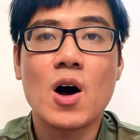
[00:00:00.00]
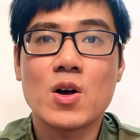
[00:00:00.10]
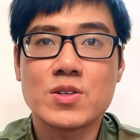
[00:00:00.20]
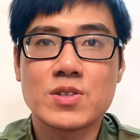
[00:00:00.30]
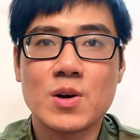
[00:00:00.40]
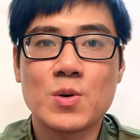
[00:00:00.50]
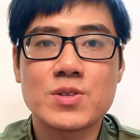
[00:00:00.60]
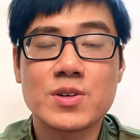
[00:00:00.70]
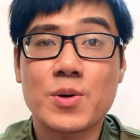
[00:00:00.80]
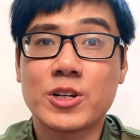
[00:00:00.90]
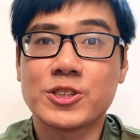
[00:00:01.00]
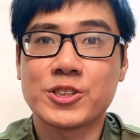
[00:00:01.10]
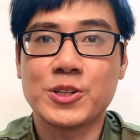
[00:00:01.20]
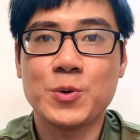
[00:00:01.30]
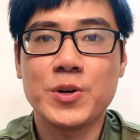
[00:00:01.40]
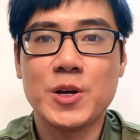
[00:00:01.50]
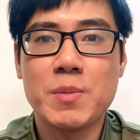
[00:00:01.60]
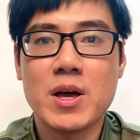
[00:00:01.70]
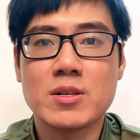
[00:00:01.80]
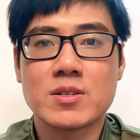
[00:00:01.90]
Although there are still
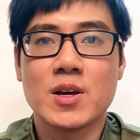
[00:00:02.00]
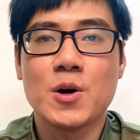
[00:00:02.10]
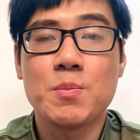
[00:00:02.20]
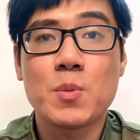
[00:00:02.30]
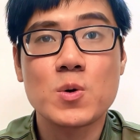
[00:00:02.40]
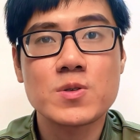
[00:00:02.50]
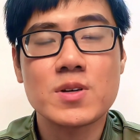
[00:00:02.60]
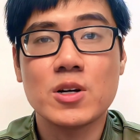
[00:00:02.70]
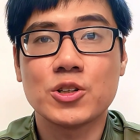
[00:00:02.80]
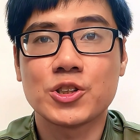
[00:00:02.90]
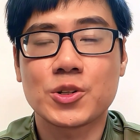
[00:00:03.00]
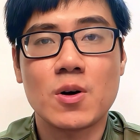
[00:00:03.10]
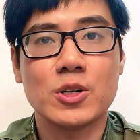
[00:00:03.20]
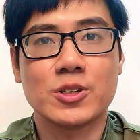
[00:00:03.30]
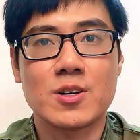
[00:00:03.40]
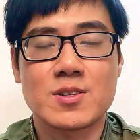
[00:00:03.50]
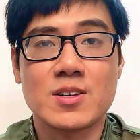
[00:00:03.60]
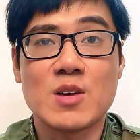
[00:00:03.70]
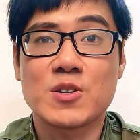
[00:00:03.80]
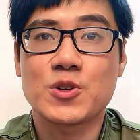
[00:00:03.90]
debates, most
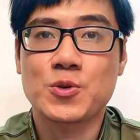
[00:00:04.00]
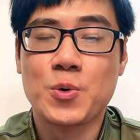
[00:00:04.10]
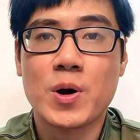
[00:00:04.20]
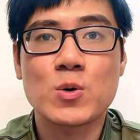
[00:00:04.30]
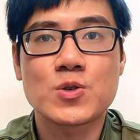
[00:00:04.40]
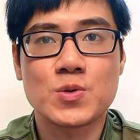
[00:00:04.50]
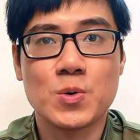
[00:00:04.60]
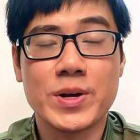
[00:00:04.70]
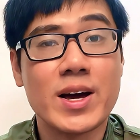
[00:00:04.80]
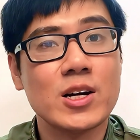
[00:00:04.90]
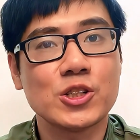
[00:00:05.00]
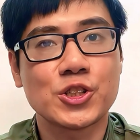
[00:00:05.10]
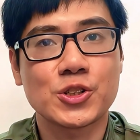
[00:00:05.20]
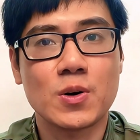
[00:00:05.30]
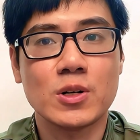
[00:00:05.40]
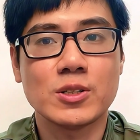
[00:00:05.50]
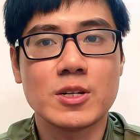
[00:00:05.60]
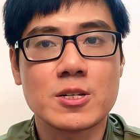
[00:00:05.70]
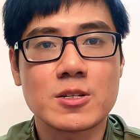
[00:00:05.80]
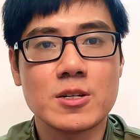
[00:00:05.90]
astrologers of the 12 zodiac
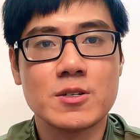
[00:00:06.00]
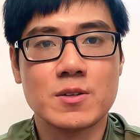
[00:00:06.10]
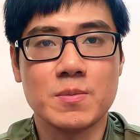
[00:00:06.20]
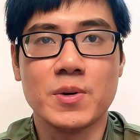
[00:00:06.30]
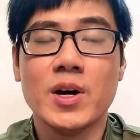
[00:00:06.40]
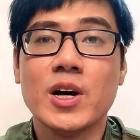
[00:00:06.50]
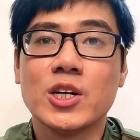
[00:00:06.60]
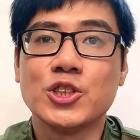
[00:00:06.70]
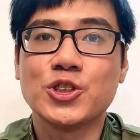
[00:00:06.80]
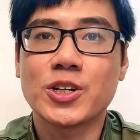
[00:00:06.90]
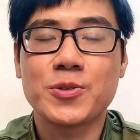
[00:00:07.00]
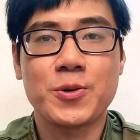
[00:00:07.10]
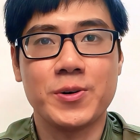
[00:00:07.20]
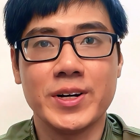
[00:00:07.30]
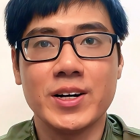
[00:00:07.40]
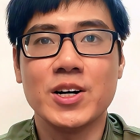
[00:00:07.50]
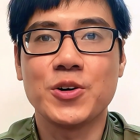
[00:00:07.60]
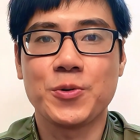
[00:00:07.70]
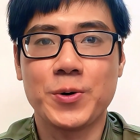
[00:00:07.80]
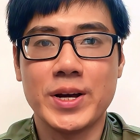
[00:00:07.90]
astrology system generally
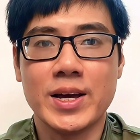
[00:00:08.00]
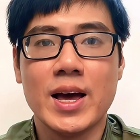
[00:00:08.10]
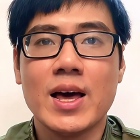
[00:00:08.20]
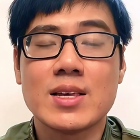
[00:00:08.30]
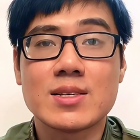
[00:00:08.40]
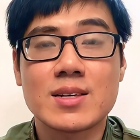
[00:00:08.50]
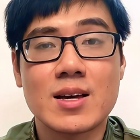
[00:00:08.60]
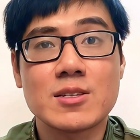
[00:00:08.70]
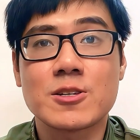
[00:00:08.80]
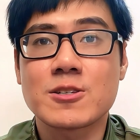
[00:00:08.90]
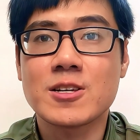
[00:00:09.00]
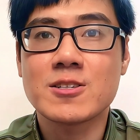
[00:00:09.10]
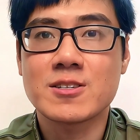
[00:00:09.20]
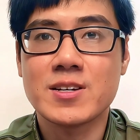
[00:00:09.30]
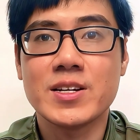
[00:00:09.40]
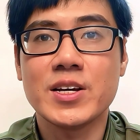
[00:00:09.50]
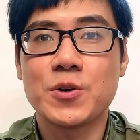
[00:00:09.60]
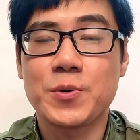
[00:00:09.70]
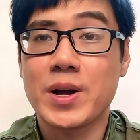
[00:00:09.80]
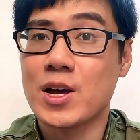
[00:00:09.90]
agree that the
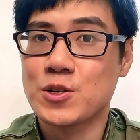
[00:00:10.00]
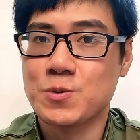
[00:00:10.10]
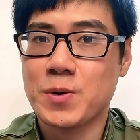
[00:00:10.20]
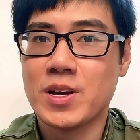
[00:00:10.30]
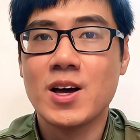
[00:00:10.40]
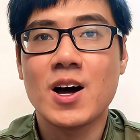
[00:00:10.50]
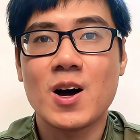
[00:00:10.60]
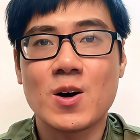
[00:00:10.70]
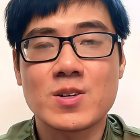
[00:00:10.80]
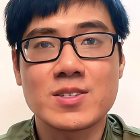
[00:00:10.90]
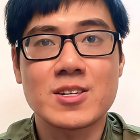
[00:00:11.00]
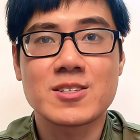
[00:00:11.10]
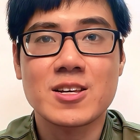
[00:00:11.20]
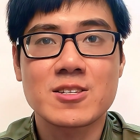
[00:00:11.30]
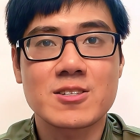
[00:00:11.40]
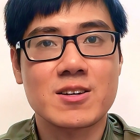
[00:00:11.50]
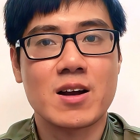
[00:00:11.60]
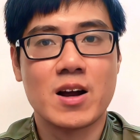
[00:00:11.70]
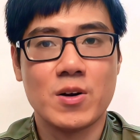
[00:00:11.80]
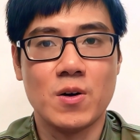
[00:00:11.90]
60-degree aspect or the
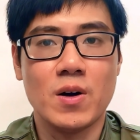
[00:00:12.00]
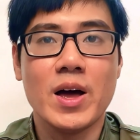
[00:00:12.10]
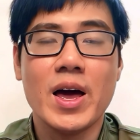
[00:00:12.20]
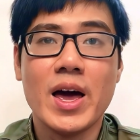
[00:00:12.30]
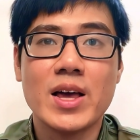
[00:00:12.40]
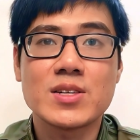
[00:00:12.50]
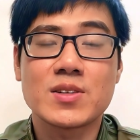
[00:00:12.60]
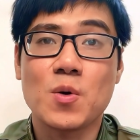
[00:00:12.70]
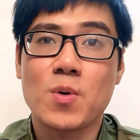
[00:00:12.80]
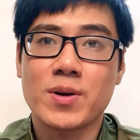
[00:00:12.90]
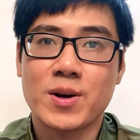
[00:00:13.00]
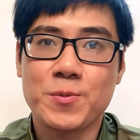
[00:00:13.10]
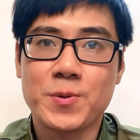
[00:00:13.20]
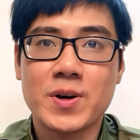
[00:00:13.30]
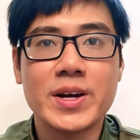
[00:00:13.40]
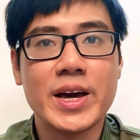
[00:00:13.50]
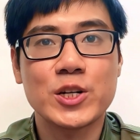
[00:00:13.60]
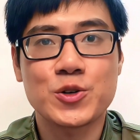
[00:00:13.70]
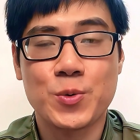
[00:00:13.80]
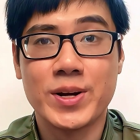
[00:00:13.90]
sextile and the
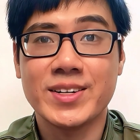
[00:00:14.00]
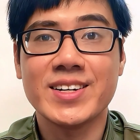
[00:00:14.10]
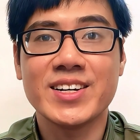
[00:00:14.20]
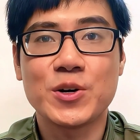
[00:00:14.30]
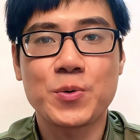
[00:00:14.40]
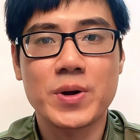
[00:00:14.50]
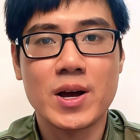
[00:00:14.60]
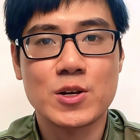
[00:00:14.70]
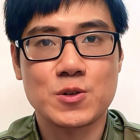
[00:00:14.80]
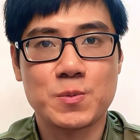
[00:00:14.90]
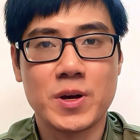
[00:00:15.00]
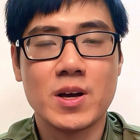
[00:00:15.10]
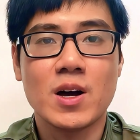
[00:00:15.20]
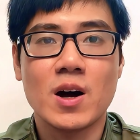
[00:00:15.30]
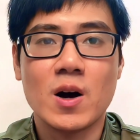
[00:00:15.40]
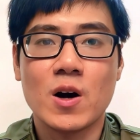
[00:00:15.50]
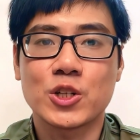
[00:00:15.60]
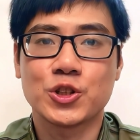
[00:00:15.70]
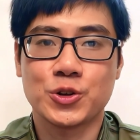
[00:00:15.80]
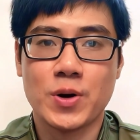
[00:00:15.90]
120-degree aspect
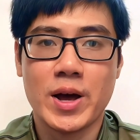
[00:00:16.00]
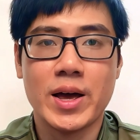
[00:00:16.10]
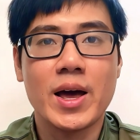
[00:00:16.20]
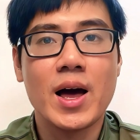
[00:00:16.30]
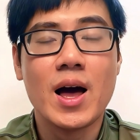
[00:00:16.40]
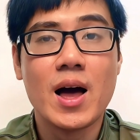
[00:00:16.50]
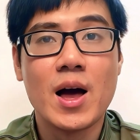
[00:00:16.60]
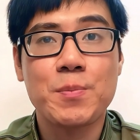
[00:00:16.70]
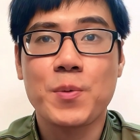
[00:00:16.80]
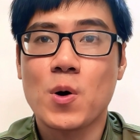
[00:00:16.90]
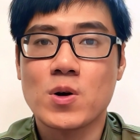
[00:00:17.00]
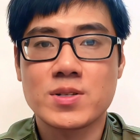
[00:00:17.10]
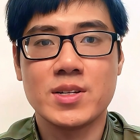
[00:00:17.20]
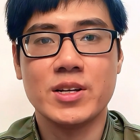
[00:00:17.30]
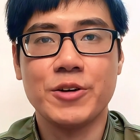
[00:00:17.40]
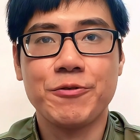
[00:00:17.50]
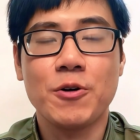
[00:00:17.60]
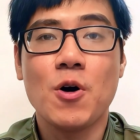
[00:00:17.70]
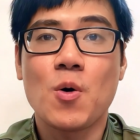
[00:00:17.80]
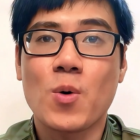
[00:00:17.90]
or tri are positive,
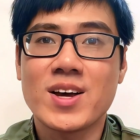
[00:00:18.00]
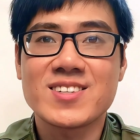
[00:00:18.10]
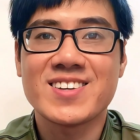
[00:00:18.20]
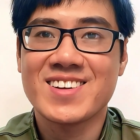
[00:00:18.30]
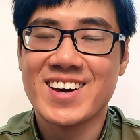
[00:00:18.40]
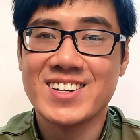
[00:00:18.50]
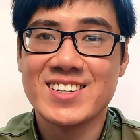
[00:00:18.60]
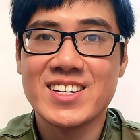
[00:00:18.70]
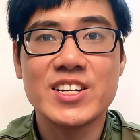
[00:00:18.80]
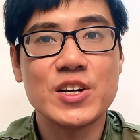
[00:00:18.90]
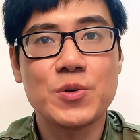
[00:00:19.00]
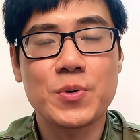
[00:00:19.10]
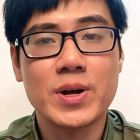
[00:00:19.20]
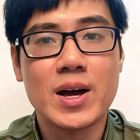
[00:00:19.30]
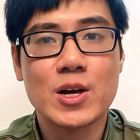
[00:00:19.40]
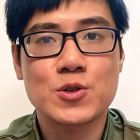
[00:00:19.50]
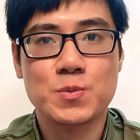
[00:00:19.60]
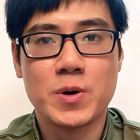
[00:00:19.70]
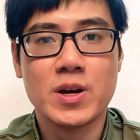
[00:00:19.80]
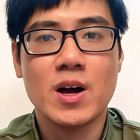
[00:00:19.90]
while the 90-degree
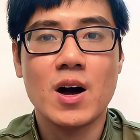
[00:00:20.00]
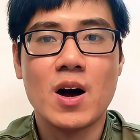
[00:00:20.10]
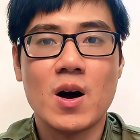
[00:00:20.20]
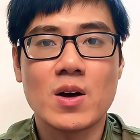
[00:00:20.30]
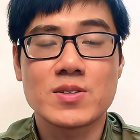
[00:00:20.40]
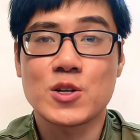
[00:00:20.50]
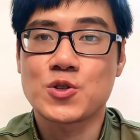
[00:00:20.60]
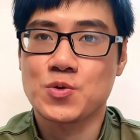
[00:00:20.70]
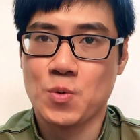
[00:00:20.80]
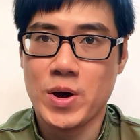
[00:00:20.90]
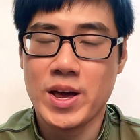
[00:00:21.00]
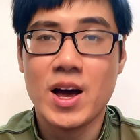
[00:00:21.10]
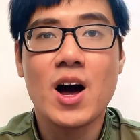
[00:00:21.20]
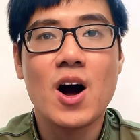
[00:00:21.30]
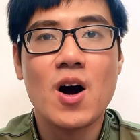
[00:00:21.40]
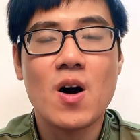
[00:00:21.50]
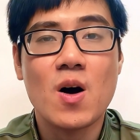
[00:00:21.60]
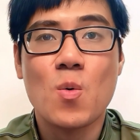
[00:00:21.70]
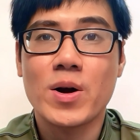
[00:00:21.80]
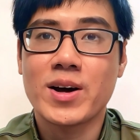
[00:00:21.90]
aspect or the square
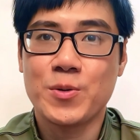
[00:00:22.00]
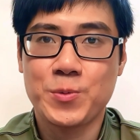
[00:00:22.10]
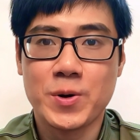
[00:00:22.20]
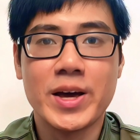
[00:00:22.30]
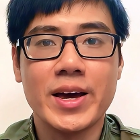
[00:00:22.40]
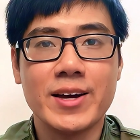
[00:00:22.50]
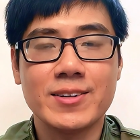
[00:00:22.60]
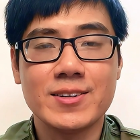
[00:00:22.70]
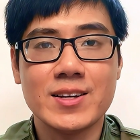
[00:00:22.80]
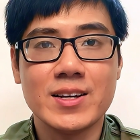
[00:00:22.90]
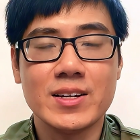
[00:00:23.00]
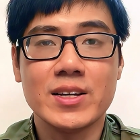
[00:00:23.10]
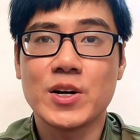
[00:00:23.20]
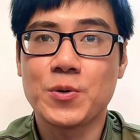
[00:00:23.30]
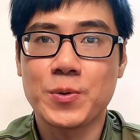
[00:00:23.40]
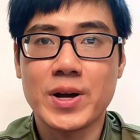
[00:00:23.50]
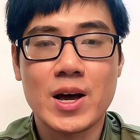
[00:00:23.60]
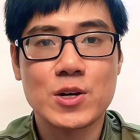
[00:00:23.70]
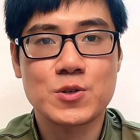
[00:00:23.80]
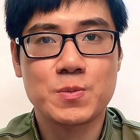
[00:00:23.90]
or 180-degree
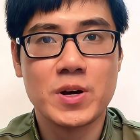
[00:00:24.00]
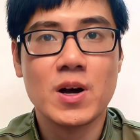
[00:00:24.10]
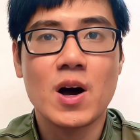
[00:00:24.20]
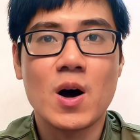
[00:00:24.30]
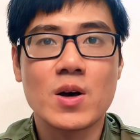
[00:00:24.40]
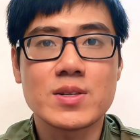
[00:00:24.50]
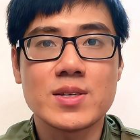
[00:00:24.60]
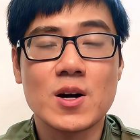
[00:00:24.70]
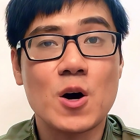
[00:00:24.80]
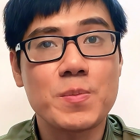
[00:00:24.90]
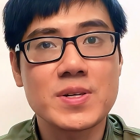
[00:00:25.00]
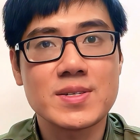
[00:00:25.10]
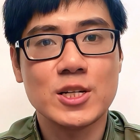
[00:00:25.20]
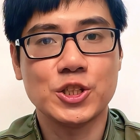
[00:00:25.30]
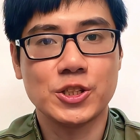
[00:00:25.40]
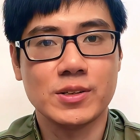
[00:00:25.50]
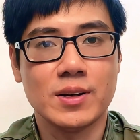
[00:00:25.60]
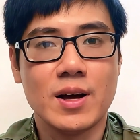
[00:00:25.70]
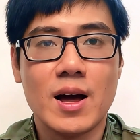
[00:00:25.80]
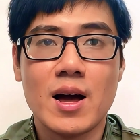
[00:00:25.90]
aspect or the
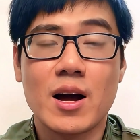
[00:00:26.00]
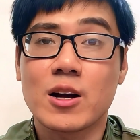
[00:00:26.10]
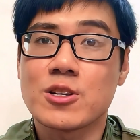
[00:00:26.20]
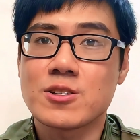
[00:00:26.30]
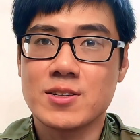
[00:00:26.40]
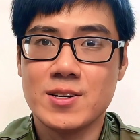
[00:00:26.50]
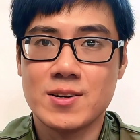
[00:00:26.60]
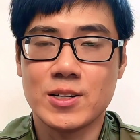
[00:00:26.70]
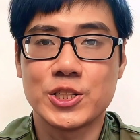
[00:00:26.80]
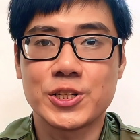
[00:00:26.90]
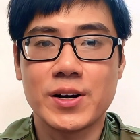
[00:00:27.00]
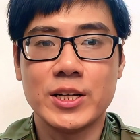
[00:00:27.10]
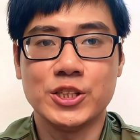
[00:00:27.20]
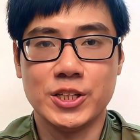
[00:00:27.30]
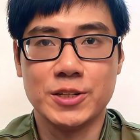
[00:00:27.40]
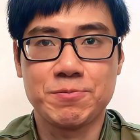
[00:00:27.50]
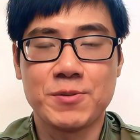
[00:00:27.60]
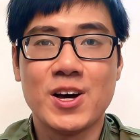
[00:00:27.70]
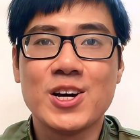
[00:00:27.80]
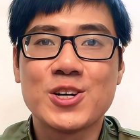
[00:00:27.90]
opposition are considered challenging.